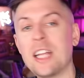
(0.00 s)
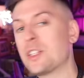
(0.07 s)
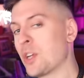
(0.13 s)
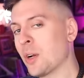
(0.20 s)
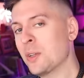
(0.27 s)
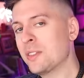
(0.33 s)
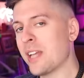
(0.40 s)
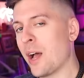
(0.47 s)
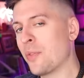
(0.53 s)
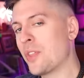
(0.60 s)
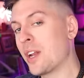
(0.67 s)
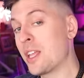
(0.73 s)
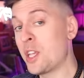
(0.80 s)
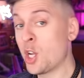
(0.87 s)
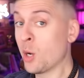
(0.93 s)
It turns out
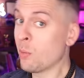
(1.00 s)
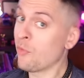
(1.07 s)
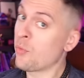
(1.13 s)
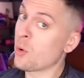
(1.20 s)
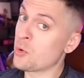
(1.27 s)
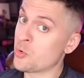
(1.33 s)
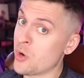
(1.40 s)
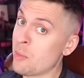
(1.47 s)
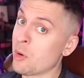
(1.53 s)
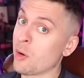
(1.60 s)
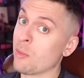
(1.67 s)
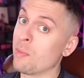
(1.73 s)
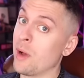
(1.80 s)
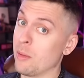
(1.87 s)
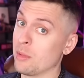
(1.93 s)
that a year before
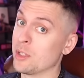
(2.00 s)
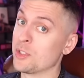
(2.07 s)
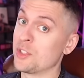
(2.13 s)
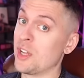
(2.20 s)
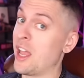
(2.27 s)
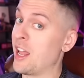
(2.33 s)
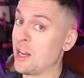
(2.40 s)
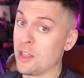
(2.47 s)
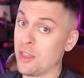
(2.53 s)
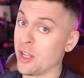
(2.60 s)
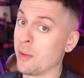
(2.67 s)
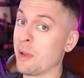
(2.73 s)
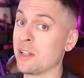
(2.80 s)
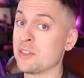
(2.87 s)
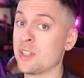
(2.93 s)
Drummer published anything
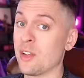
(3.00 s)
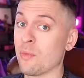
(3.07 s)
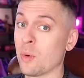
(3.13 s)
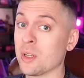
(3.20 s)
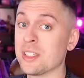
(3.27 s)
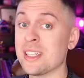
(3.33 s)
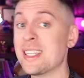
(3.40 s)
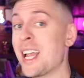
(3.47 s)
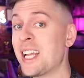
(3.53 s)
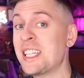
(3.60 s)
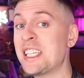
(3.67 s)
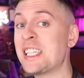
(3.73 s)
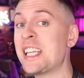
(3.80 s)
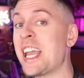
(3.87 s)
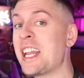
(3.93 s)
about safe words, in
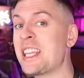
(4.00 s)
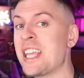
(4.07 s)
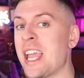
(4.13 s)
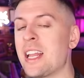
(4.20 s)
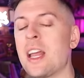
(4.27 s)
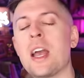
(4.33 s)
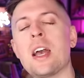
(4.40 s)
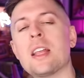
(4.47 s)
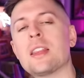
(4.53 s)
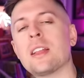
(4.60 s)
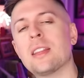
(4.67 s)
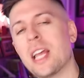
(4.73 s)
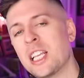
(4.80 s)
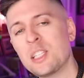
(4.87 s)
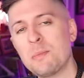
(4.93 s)
1988, the
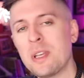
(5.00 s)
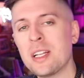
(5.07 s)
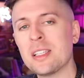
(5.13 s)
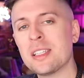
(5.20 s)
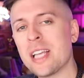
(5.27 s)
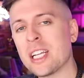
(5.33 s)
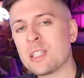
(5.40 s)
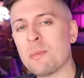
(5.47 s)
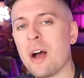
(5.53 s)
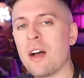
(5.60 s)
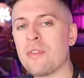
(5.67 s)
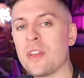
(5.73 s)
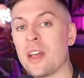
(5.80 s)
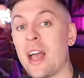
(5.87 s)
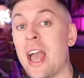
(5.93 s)
Lesbian Sex
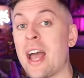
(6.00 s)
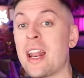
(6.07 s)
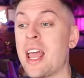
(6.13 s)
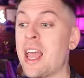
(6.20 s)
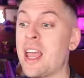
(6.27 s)
Mafia had